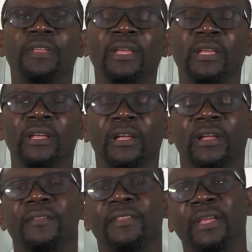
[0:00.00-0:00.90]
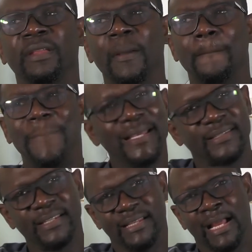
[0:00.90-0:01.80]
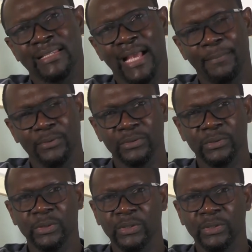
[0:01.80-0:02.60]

the best thing that has happened